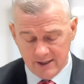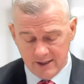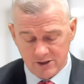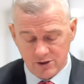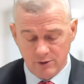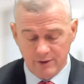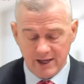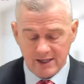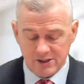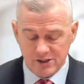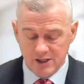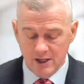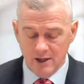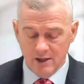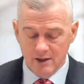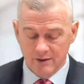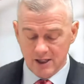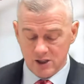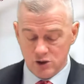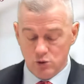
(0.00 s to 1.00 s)
So that's
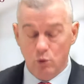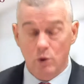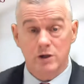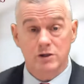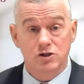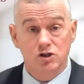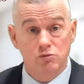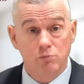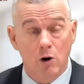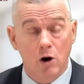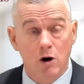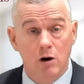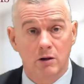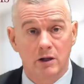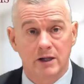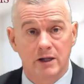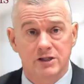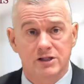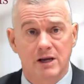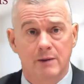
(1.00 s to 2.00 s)
one small
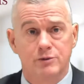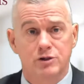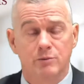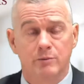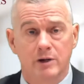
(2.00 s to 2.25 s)
exception.